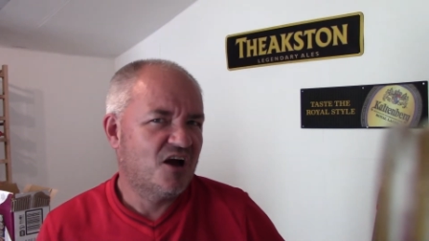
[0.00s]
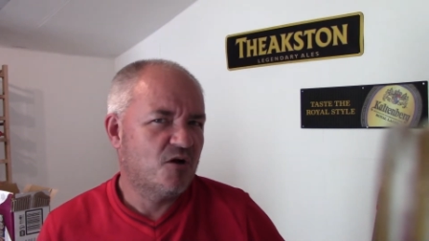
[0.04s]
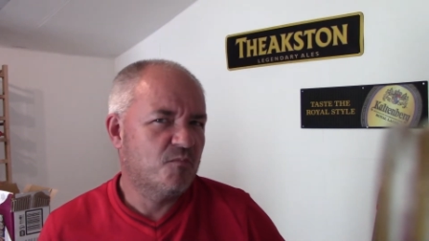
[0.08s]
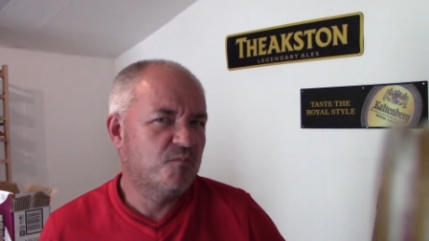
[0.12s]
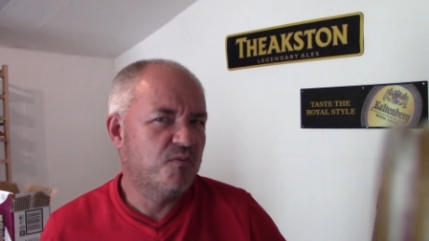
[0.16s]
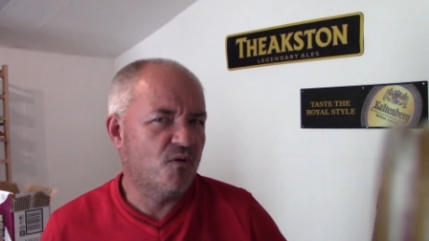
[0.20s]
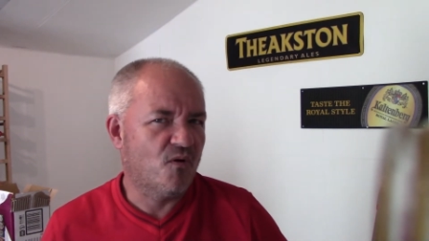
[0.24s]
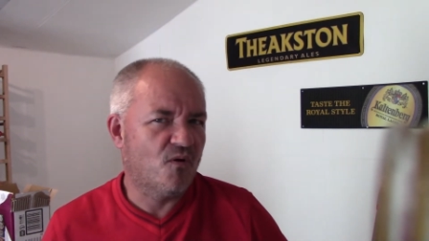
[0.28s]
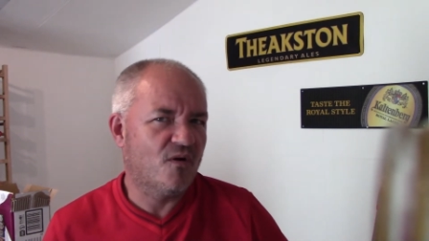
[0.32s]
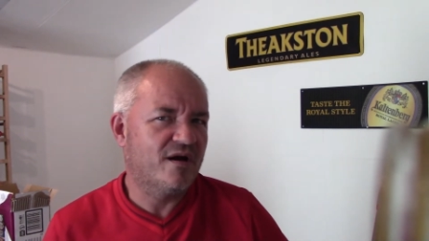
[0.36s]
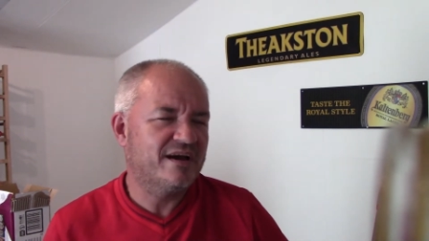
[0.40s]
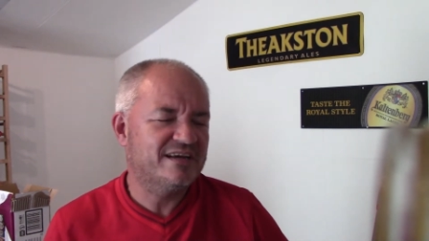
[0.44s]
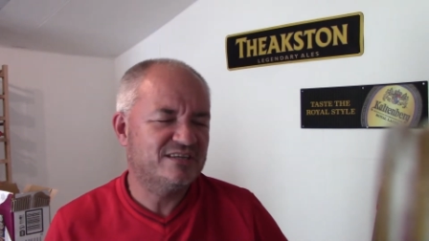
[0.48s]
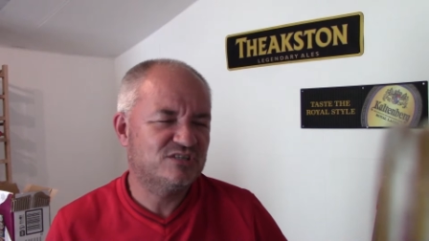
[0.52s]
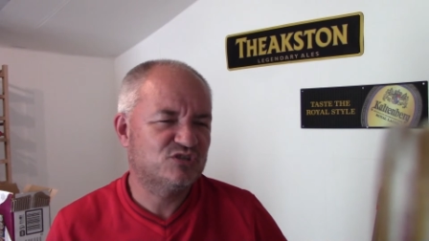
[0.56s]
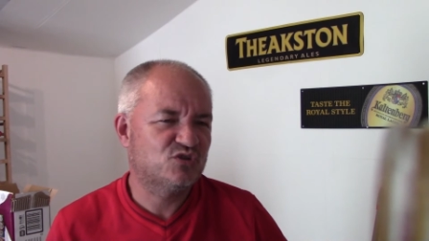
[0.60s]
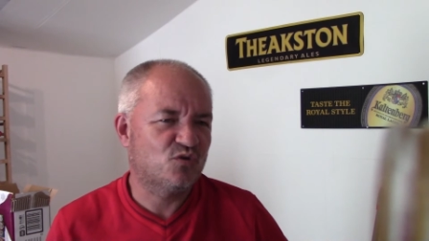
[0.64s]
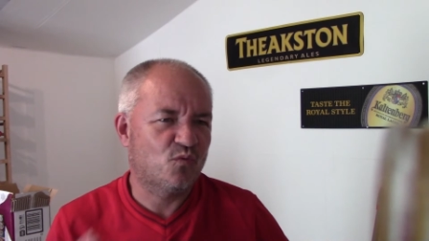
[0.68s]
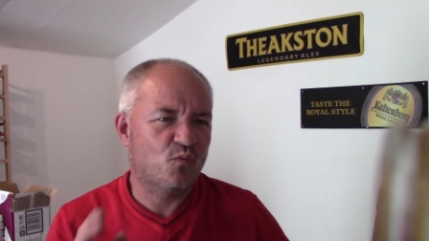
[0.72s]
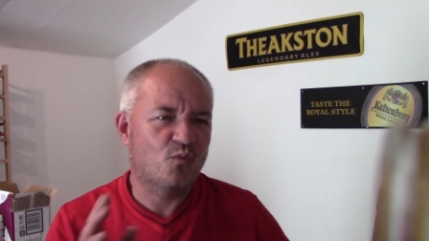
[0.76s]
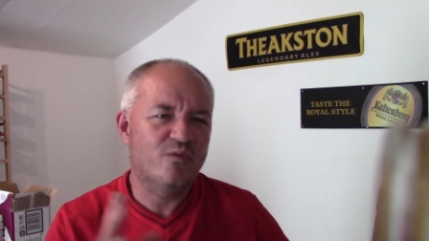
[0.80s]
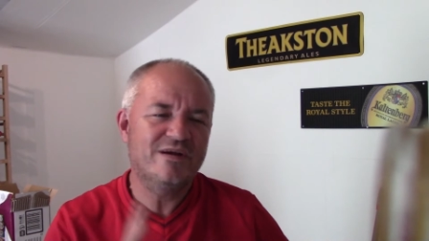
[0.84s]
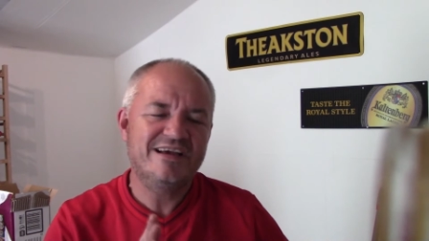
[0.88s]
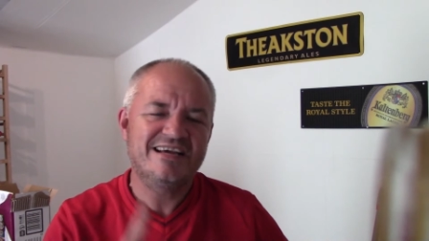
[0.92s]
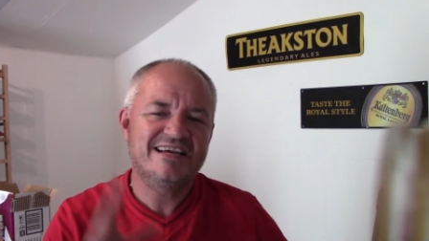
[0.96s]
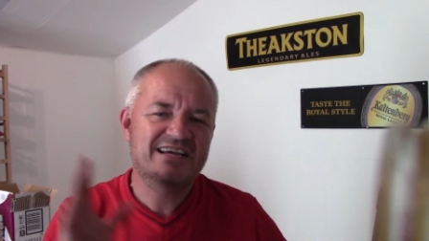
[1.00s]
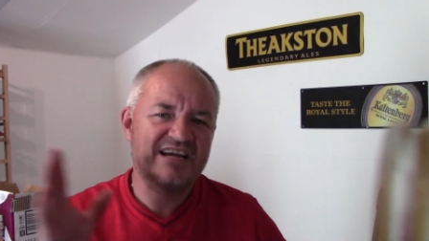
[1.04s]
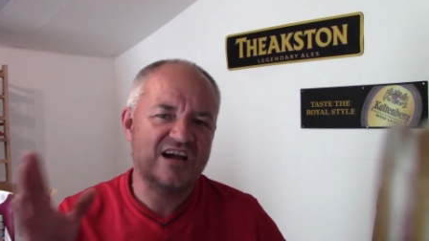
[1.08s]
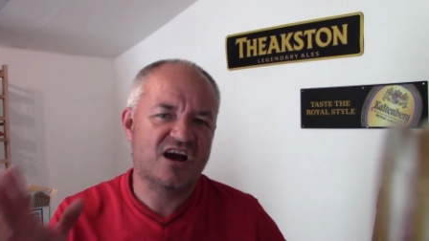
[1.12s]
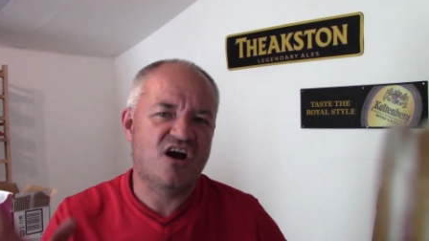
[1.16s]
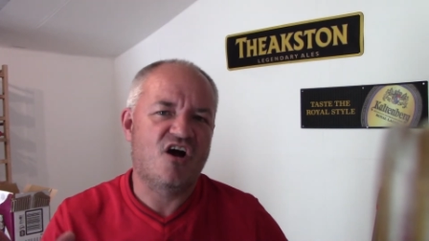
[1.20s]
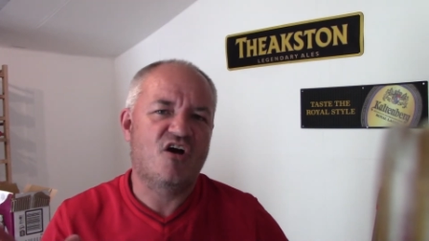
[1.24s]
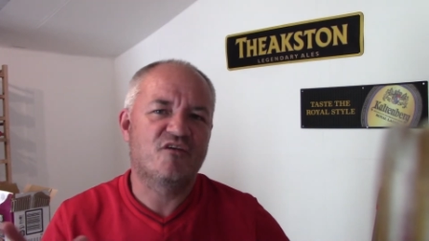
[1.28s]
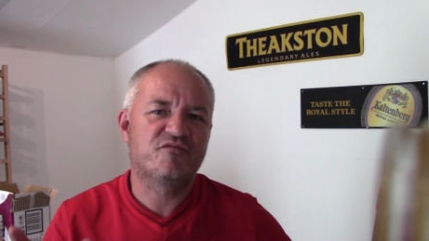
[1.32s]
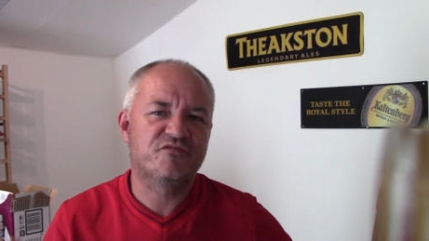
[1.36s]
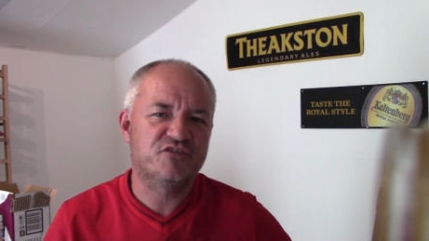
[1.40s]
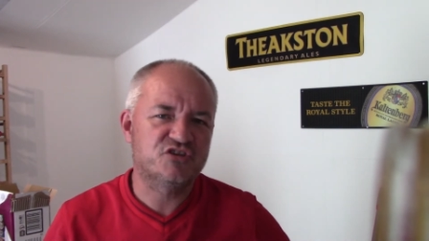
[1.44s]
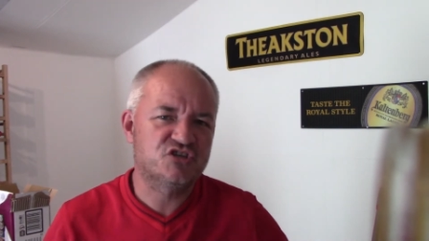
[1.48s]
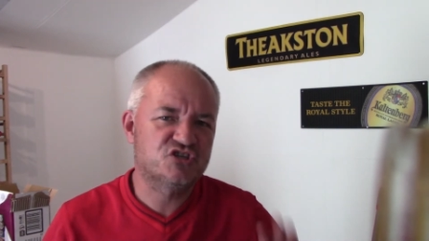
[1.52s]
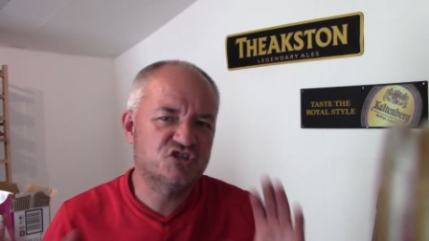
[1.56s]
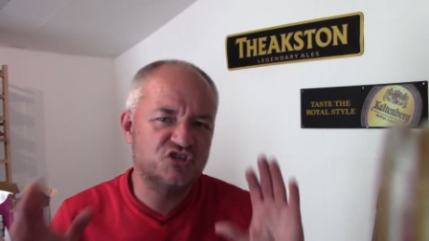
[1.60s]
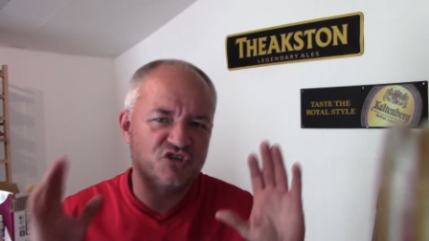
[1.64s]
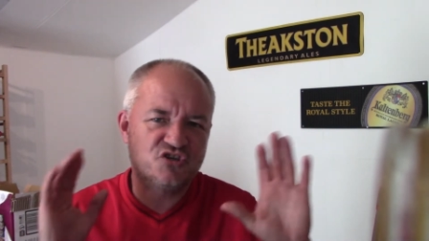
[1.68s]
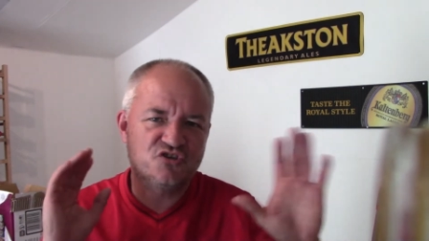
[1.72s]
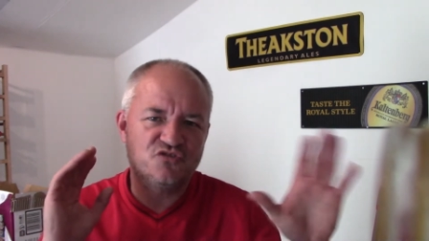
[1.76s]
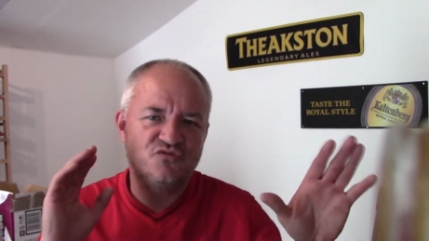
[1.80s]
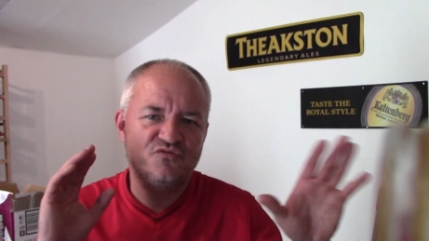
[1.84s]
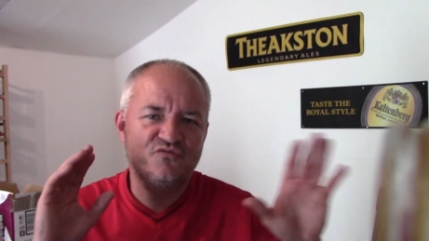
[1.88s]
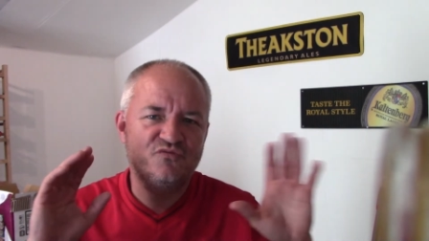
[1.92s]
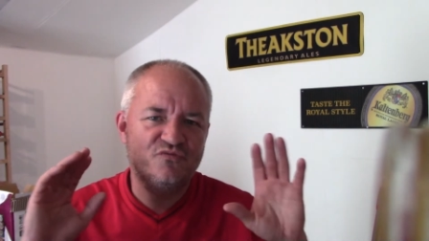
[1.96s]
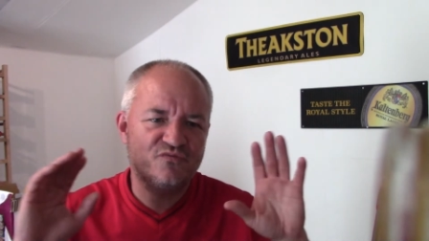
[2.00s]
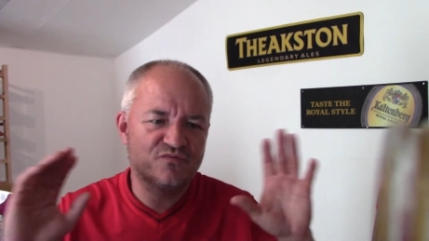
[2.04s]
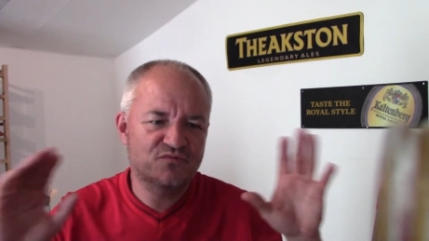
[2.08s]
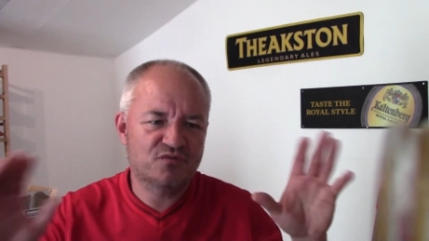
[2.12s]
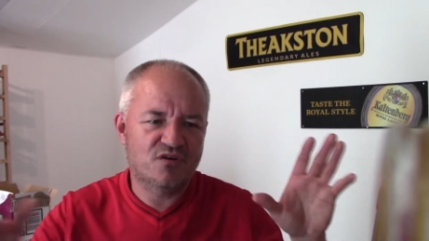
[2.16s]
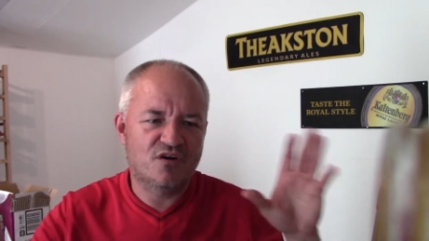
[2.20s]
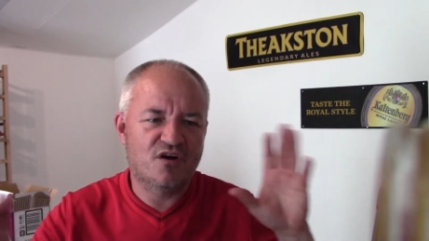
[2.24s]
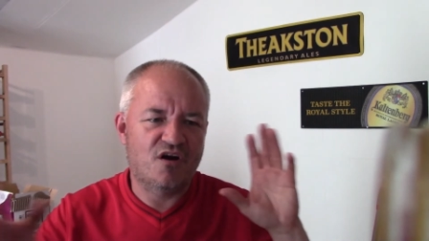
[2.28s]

but it's the weaker of the two